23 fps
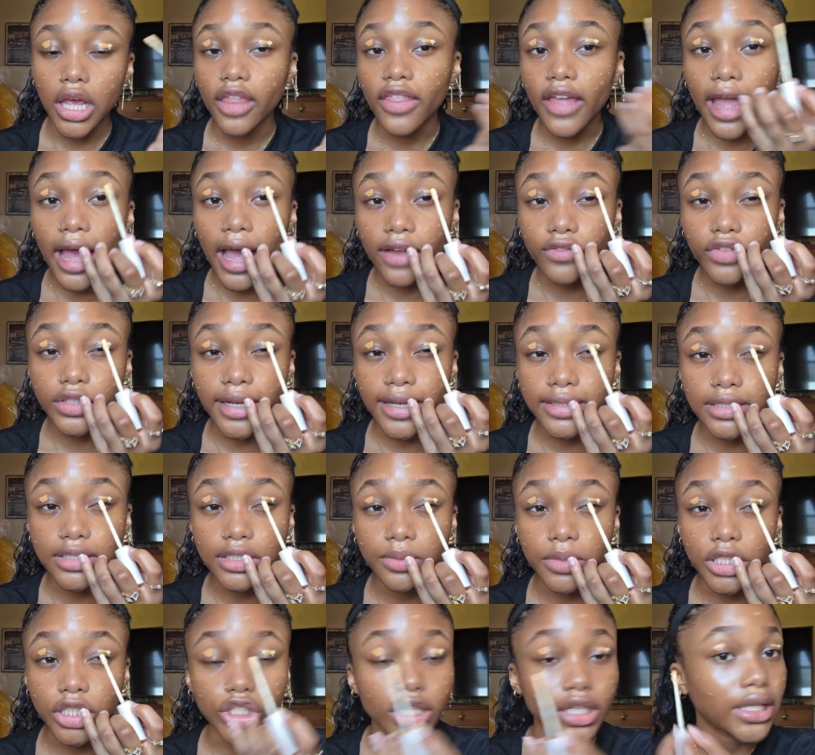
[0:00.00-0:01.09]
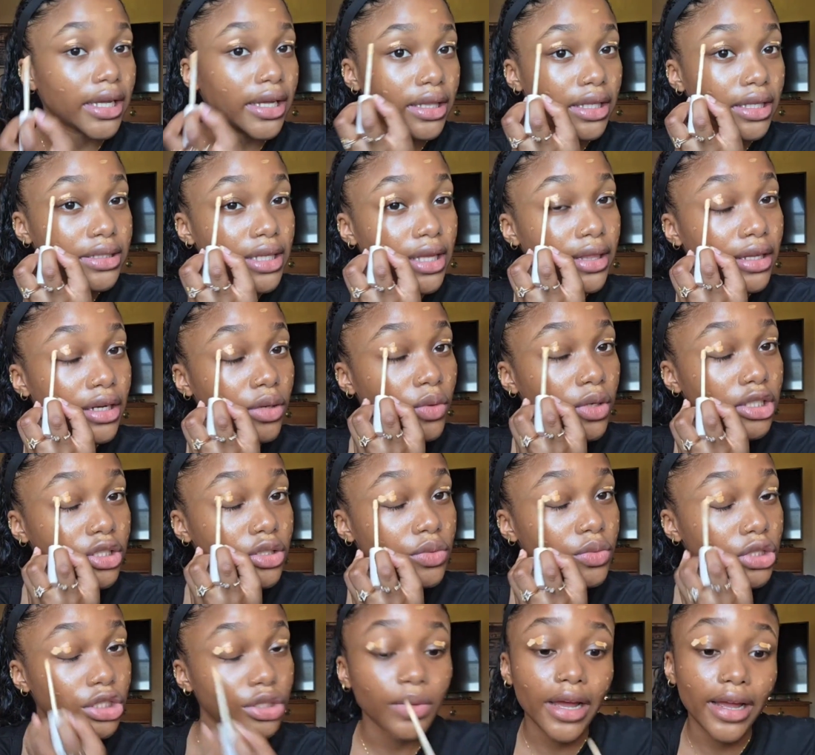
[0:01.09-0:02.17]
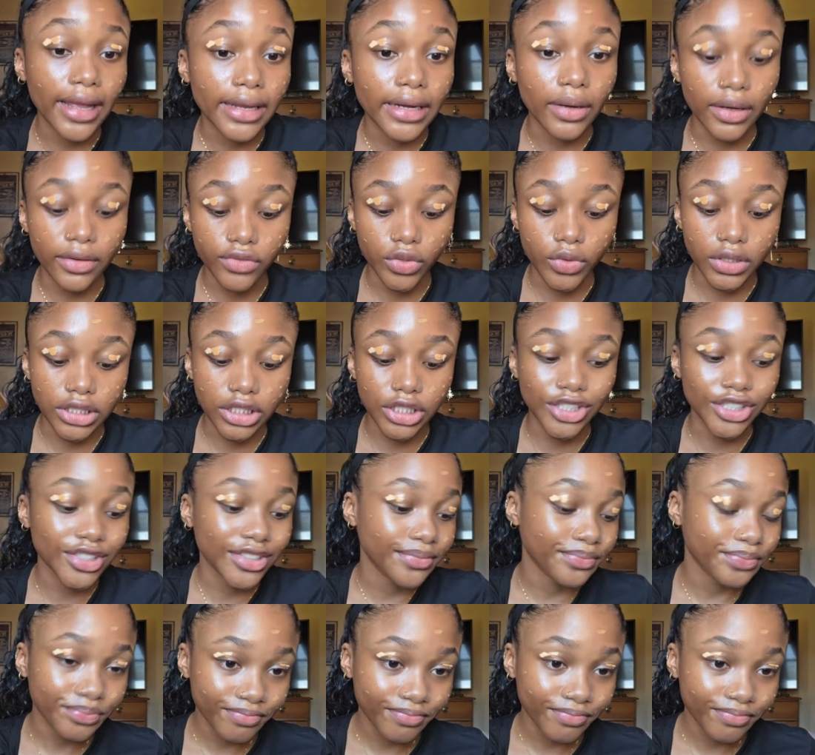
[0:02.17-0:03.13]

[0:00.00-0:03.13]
They advertised it to be a shade like this, and then it wasn't, which is why I now have 2 concealers.